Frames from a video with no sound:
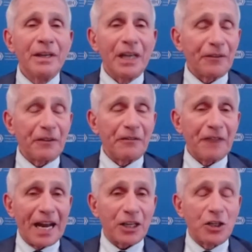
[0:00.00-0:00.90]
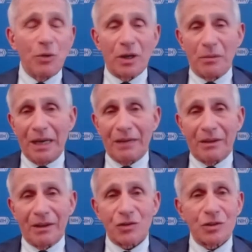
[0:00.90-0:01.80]
if, in fact, you want to make
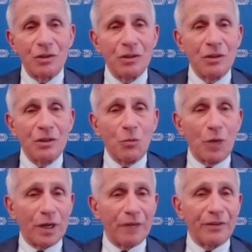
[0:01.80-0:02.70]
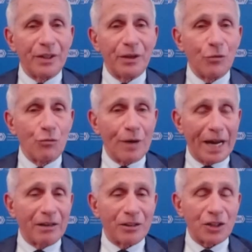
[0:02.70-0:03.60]
this one of the
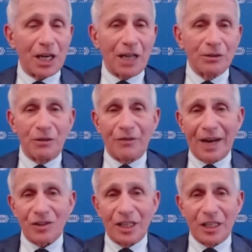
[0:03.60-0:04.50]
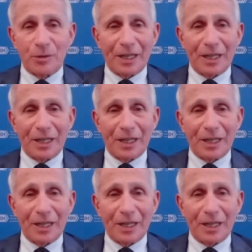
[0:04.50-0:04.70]
regular childhood vaccines.